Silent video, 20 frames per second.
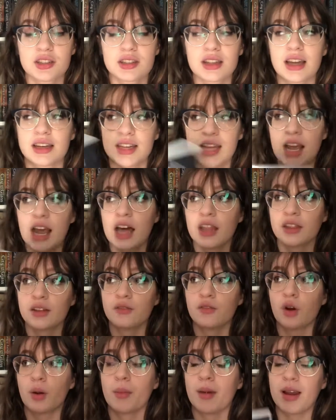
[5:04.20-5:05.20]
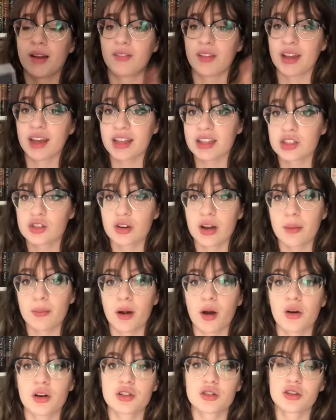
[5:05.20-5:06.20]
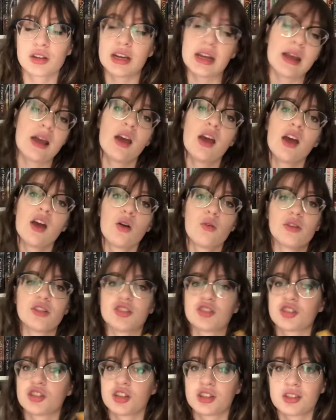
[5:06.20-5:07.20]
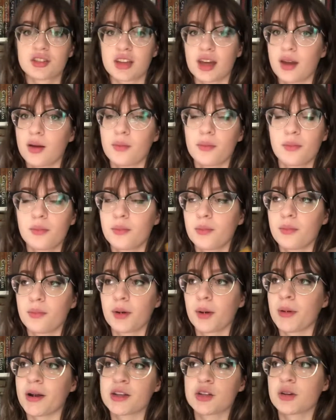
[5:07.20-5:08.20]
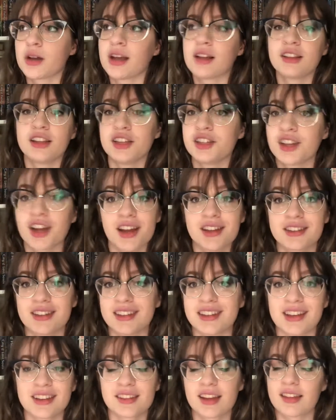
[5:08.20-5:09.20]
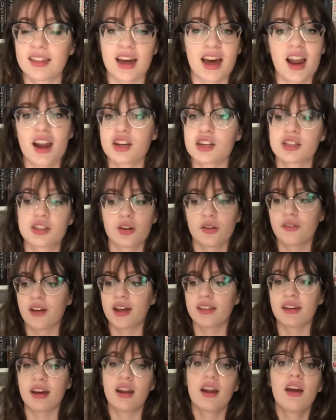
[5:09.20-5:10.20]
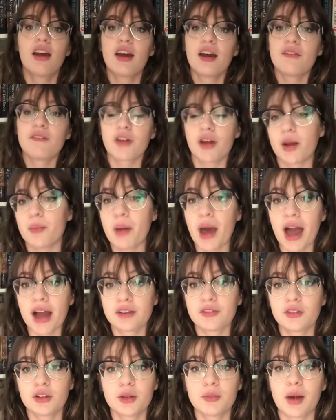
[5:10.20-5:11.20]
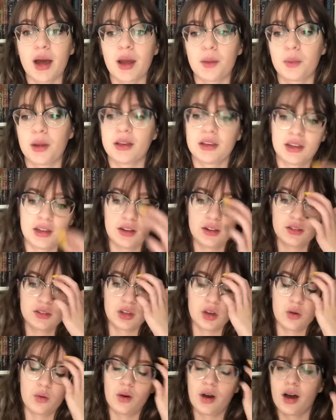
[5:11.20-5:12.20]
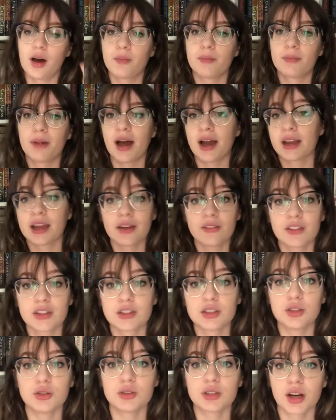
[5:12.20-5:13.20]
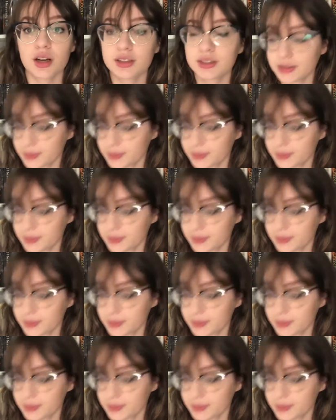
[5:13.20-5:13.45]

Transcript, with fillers: that take on the format of like Instagram poetry, which just like perpetuate cliches and things like that. I just don't find that very impactful in my opinion, so um, I gave this two stars.